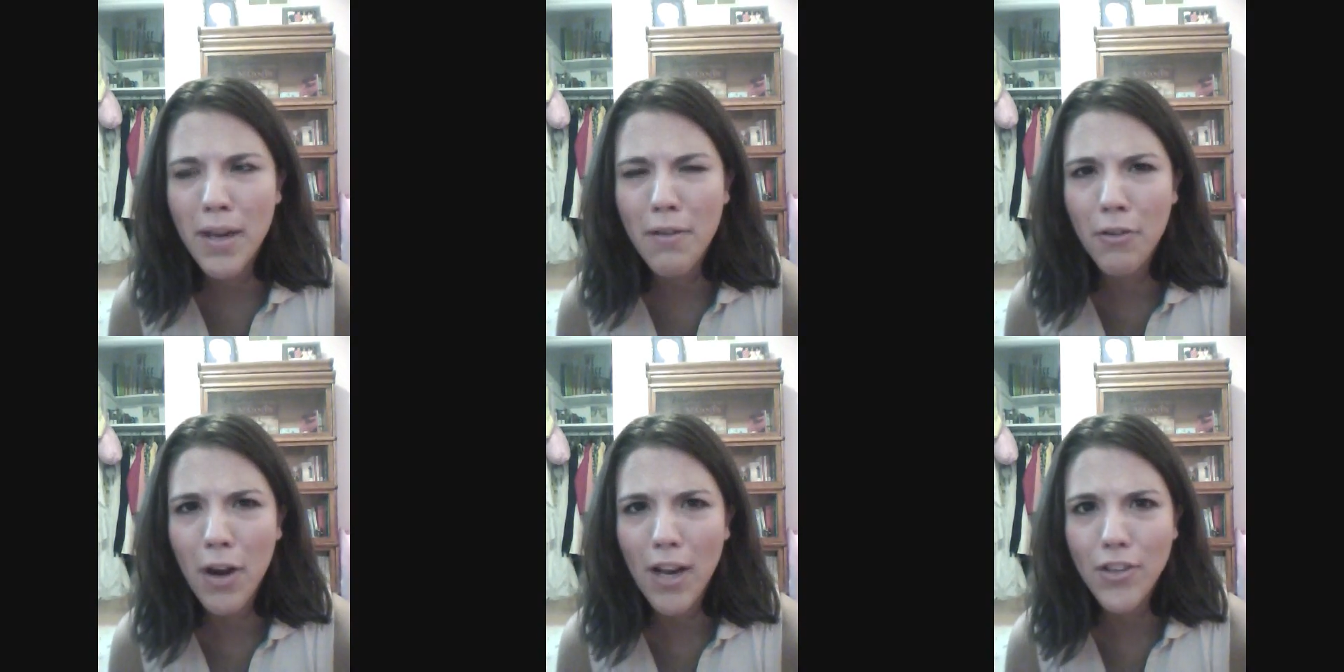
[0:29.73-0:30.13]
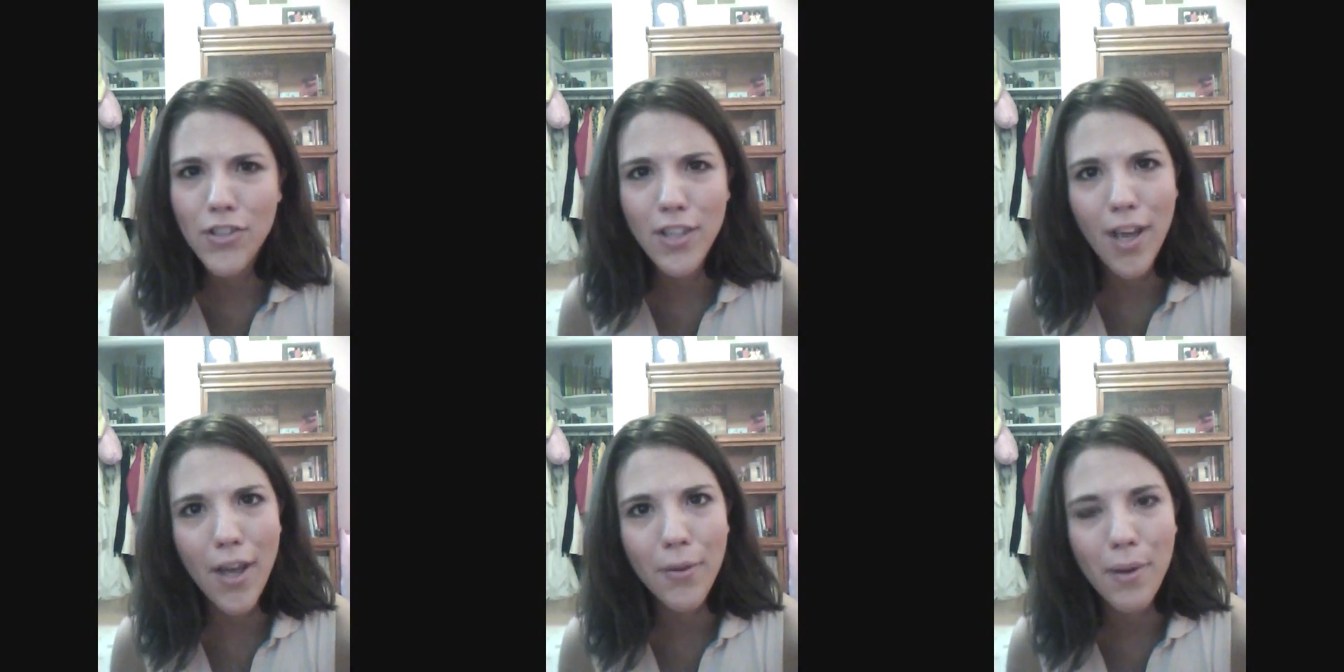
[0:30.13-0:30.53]
never
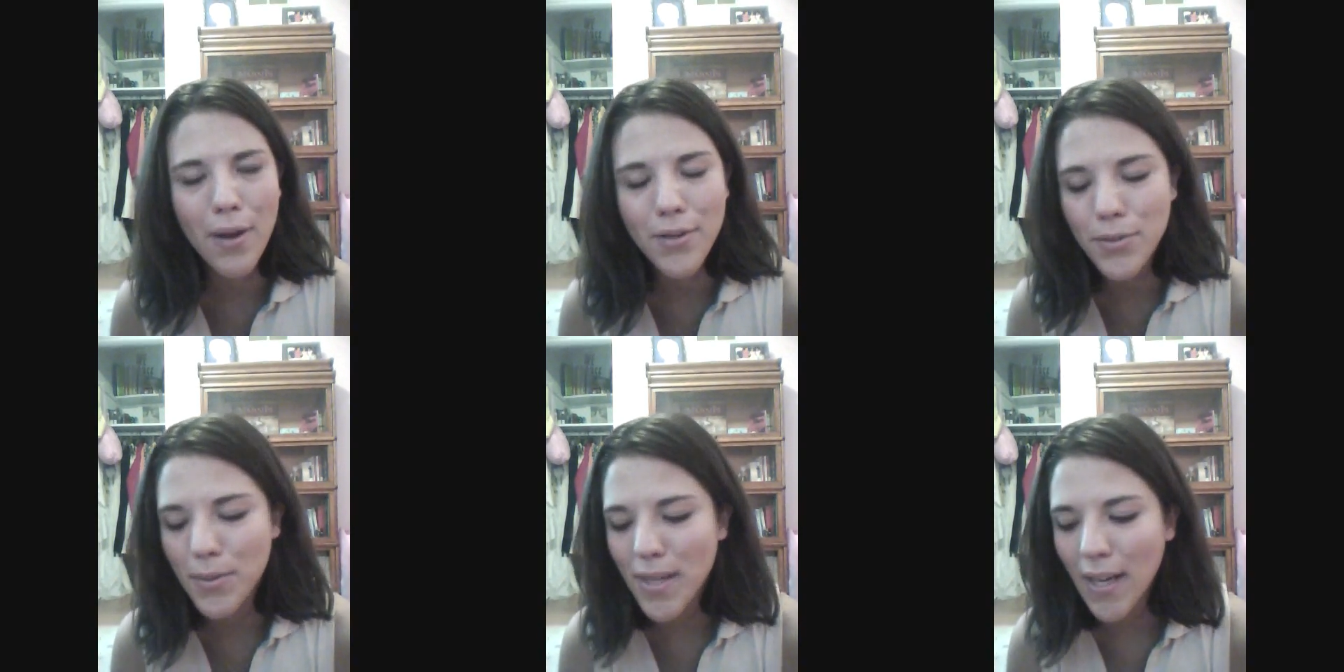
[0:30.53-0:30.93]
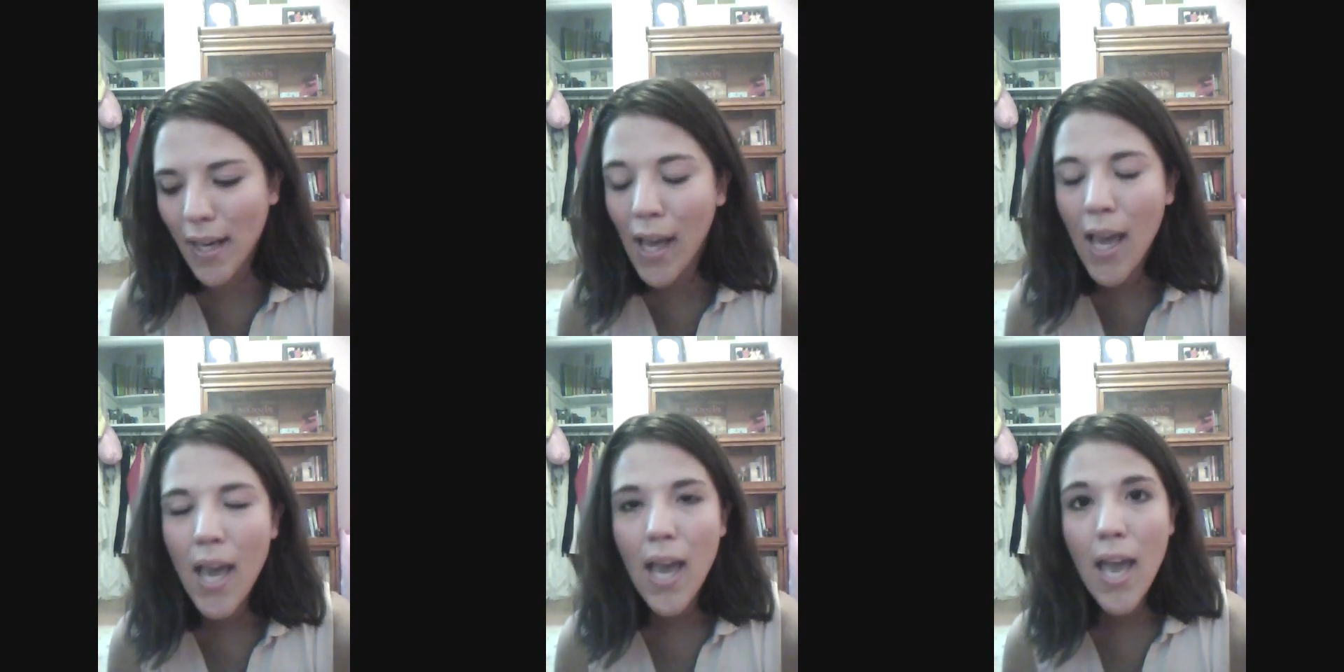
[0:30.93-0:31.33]
actually got around to reading.
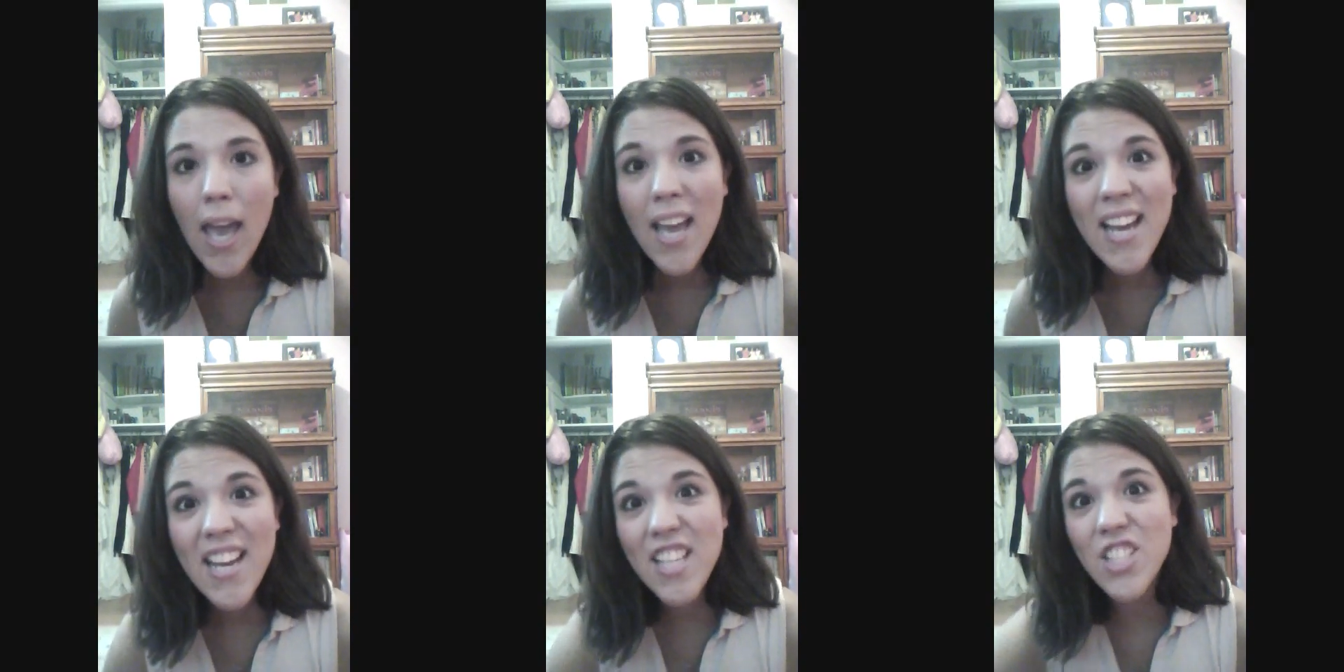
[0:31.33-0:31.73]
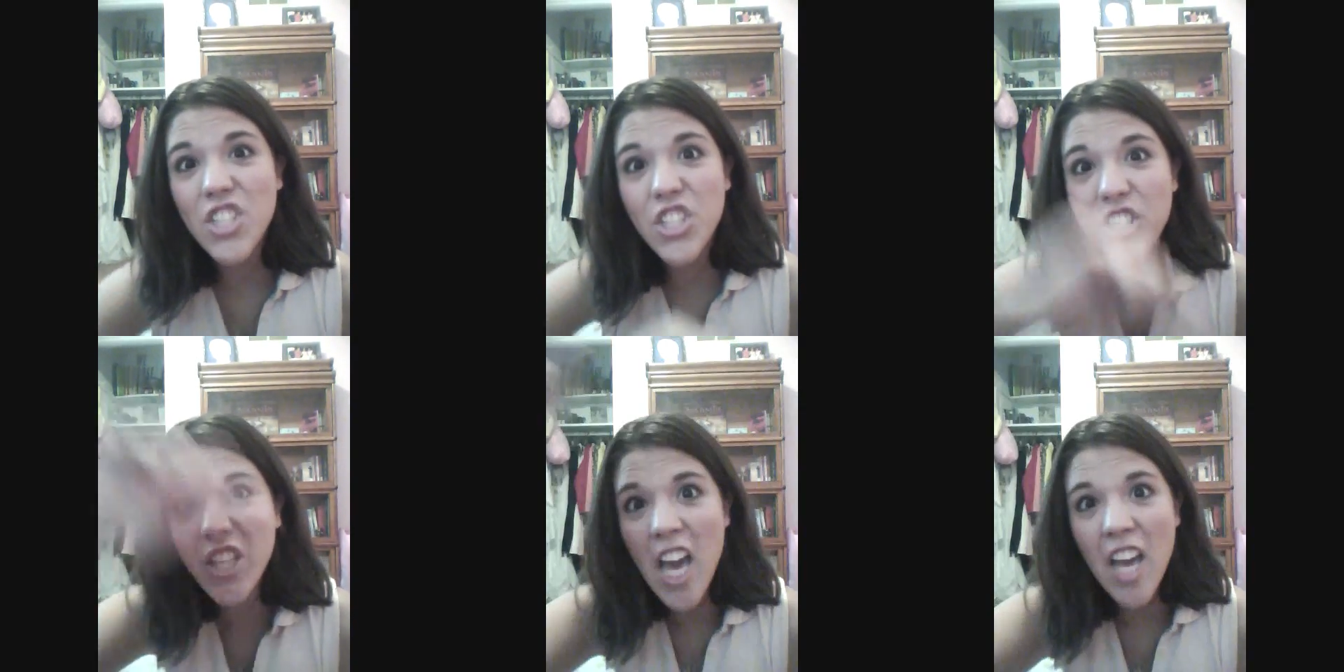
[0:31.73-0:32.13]

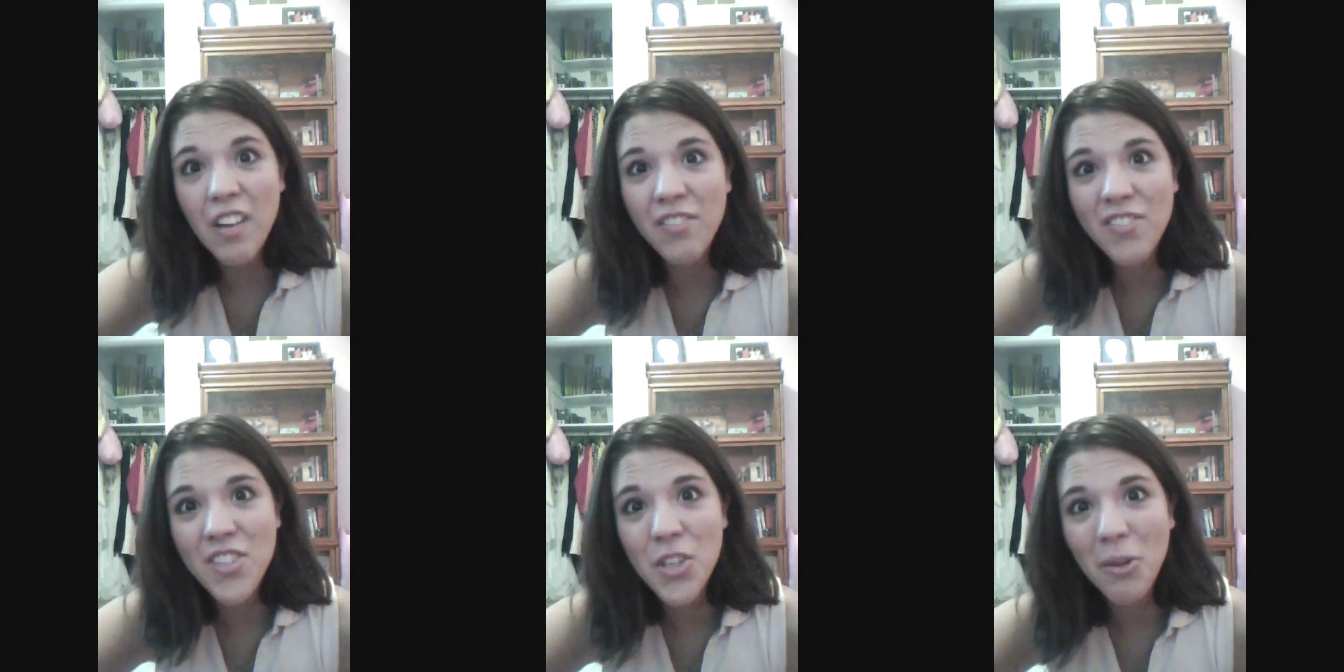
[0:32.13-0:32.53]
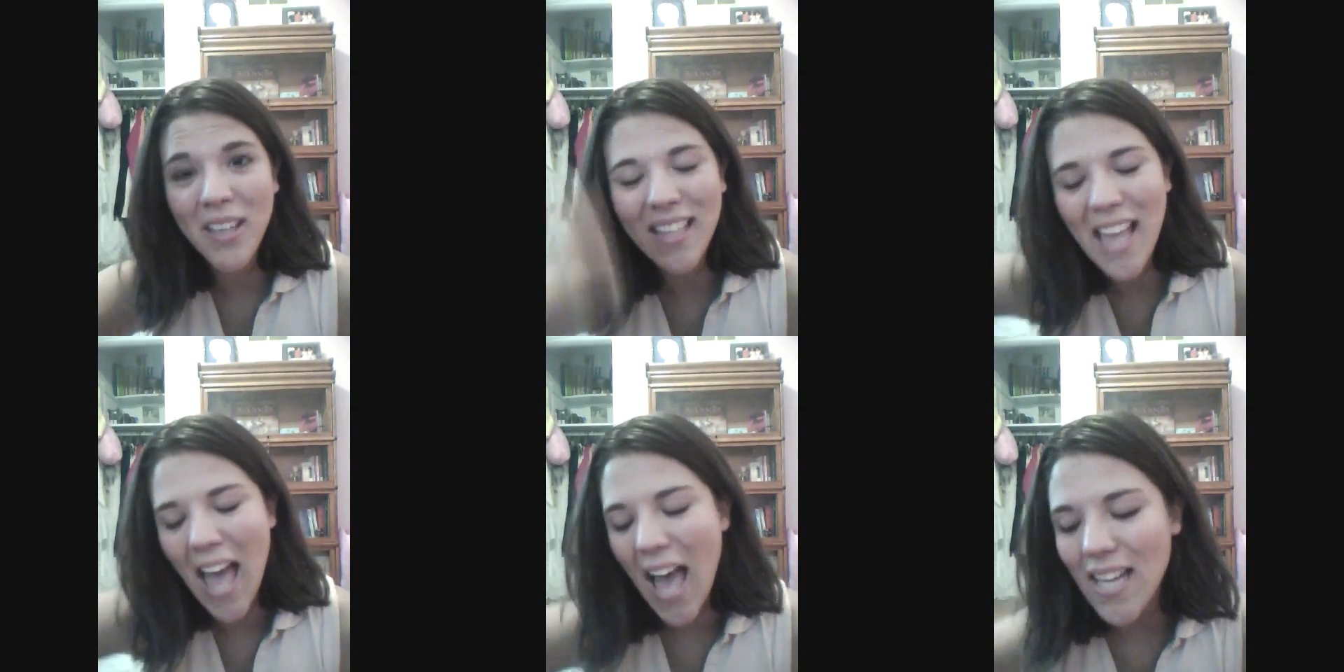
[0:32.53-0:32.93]
Instead of
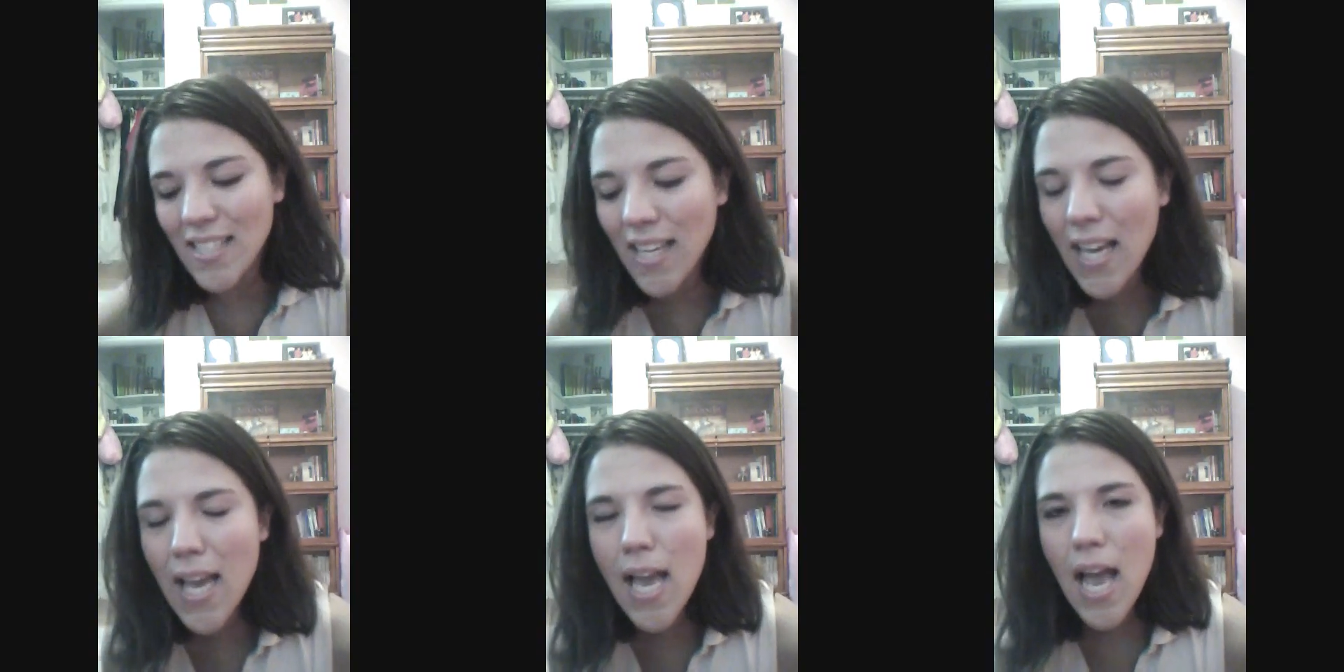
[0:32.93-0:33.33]
doing that,